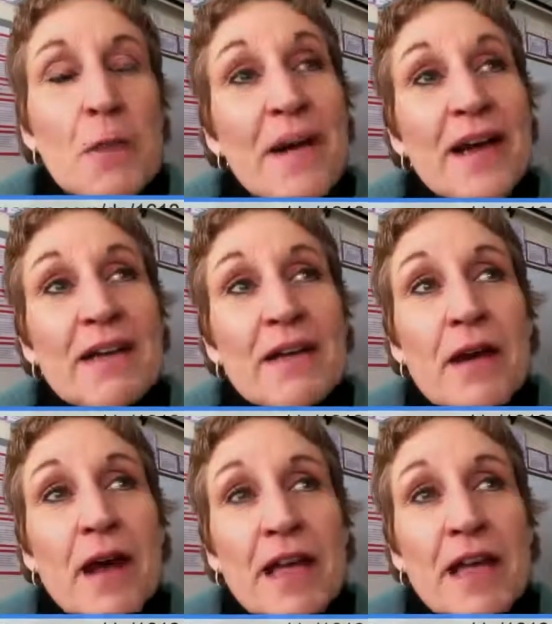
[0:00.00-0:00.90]
but
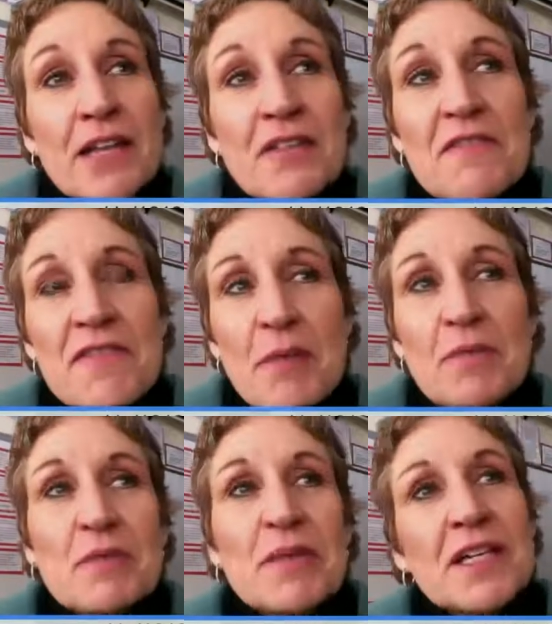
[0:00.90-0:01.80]
and take the
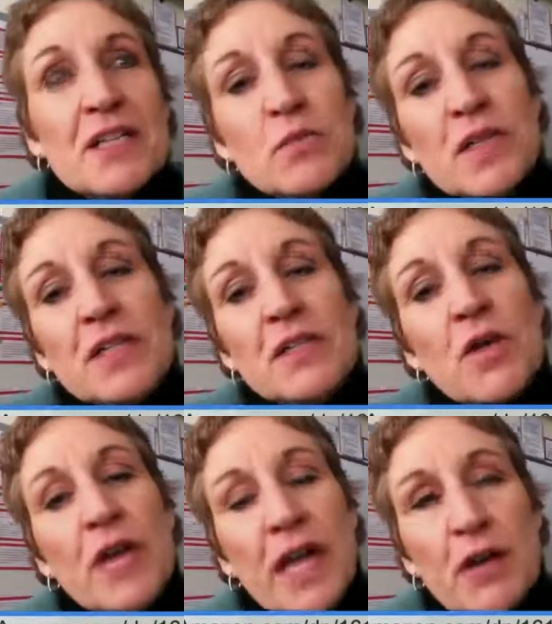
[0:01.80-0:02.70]
family, because we
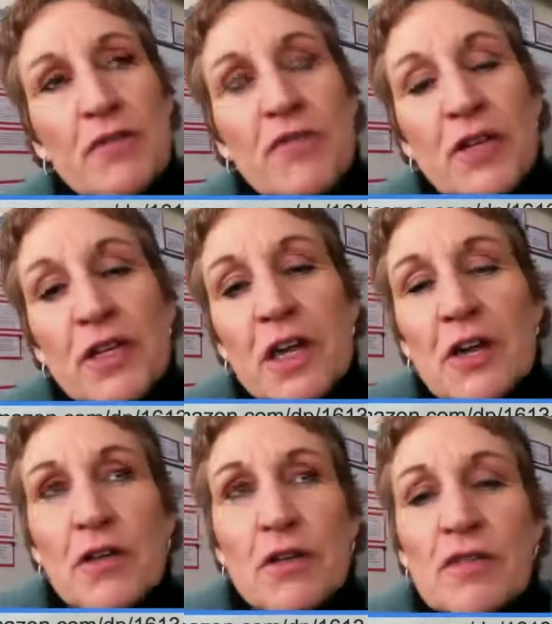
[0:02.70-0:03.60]
cared for a
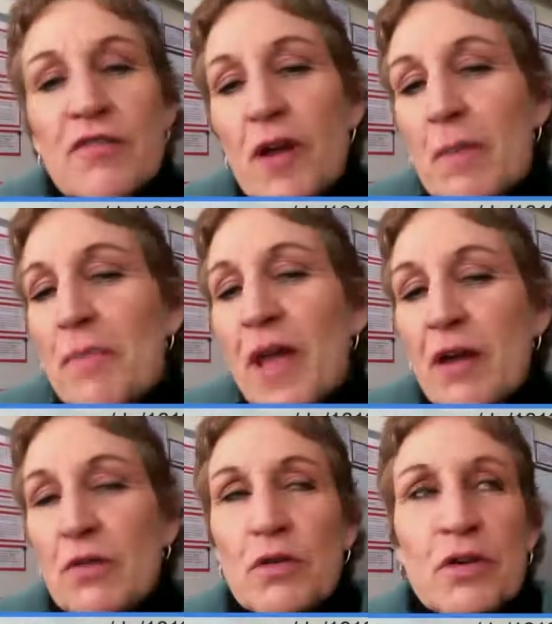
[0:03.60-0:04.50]
young girl from
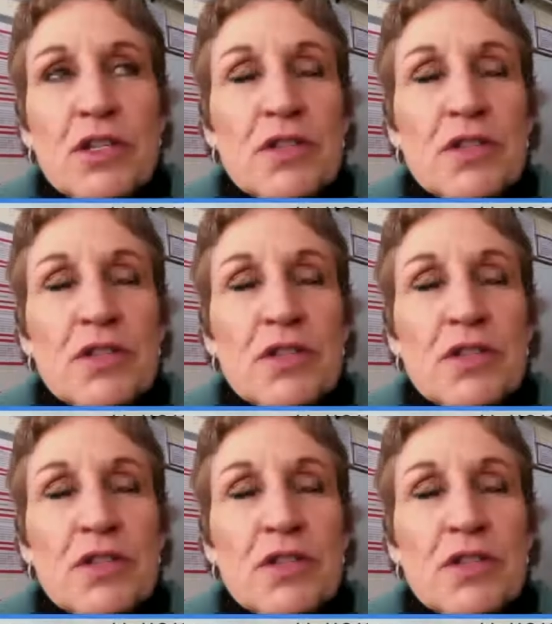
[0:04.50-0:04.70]
Ecuador.